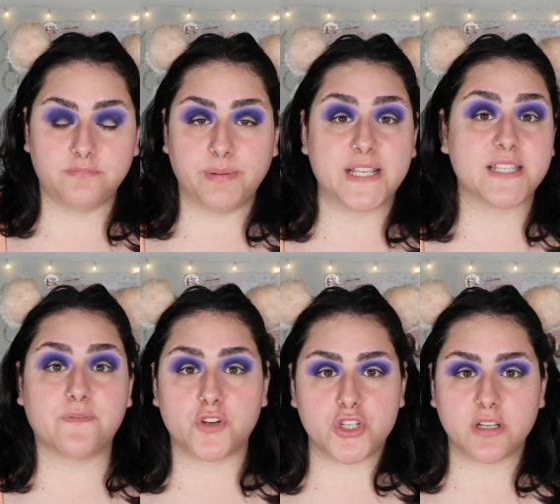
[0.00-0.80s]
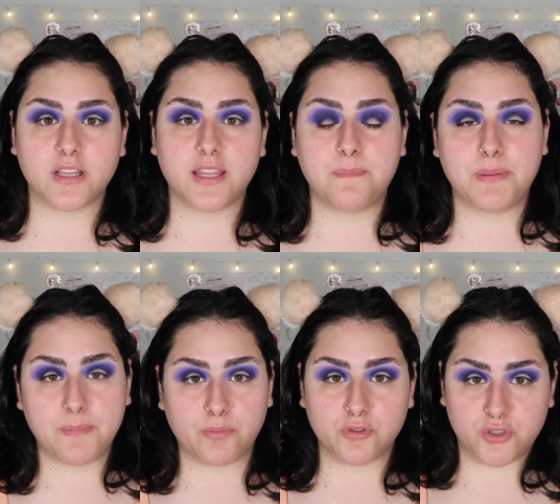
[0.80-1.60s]
because unfortunately
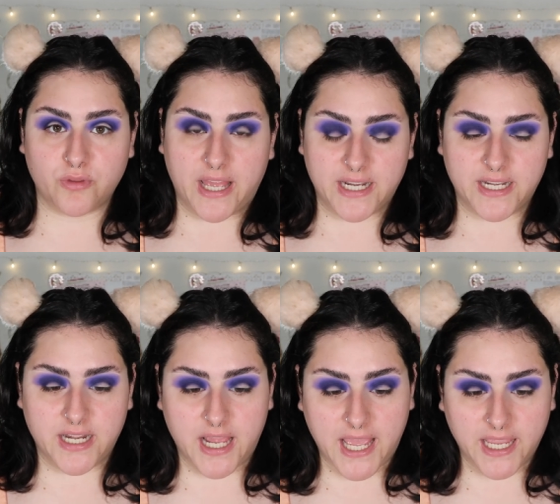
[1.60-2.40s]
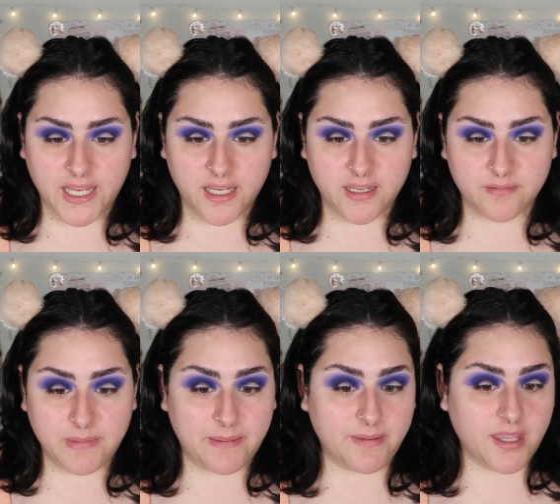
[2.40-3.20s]
people do that and I,
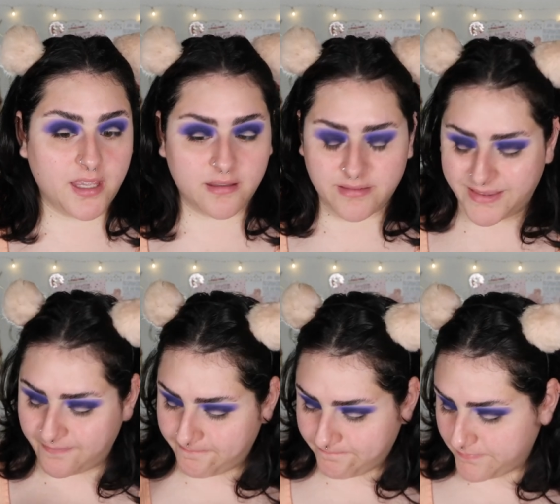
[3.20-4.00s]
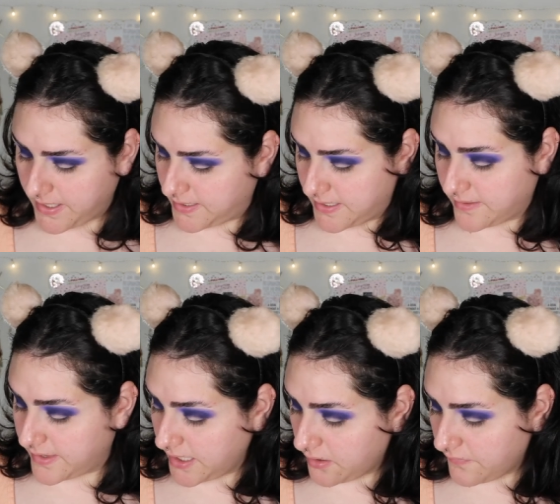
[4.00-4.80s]
maybe they didn't
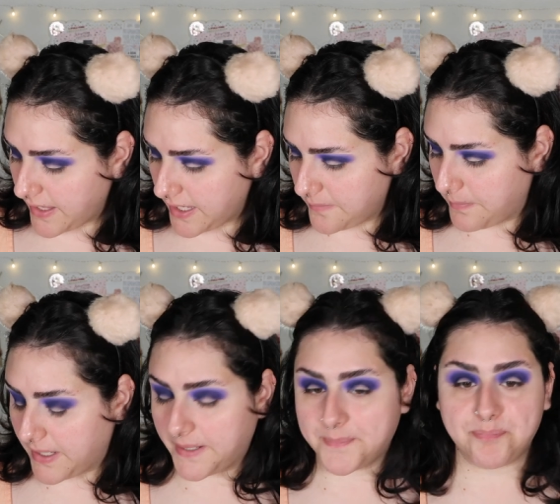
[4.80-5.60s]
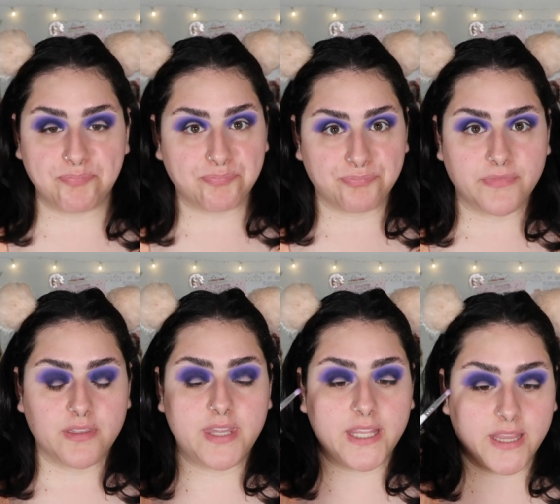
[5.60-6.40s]
think of that, but
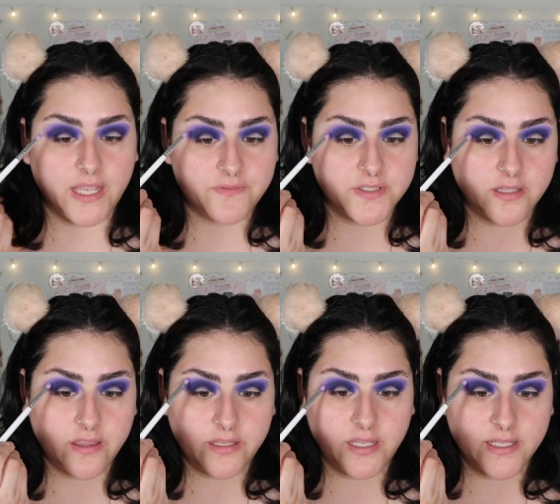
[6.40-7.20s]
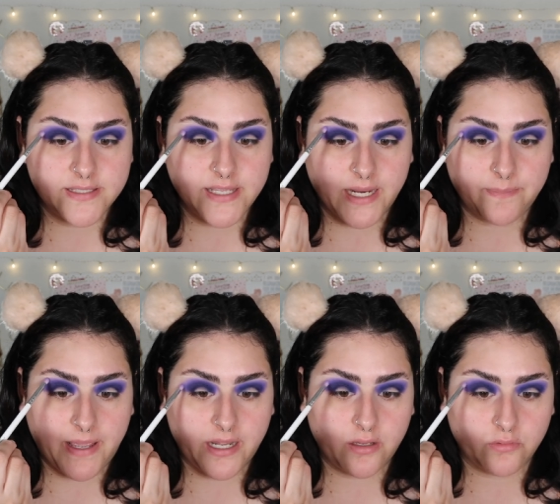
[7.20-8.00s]
they left the side
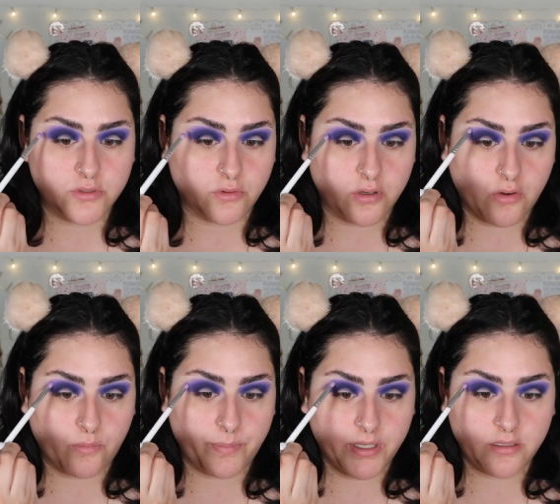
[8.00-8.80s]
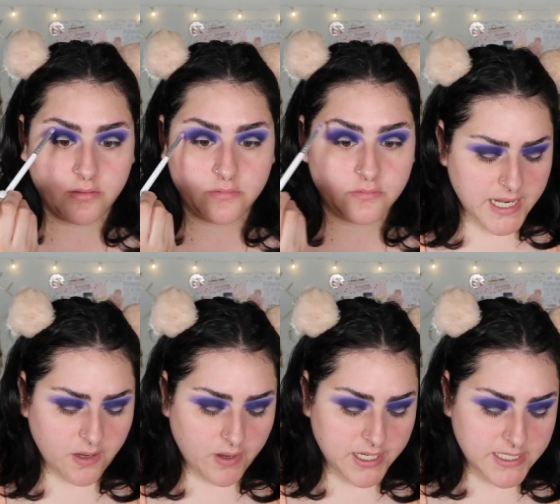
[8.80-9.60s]
patio door open.
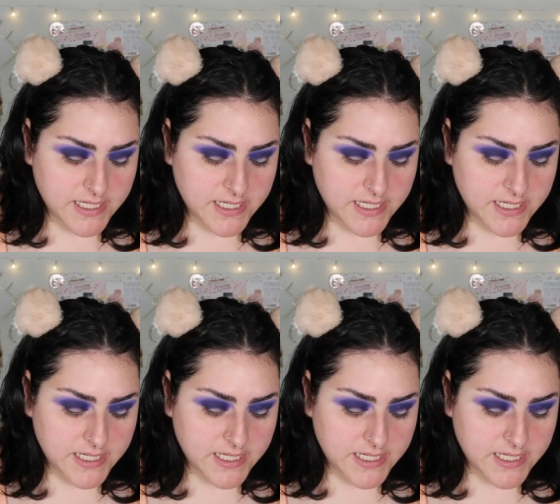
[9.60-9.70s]
Now at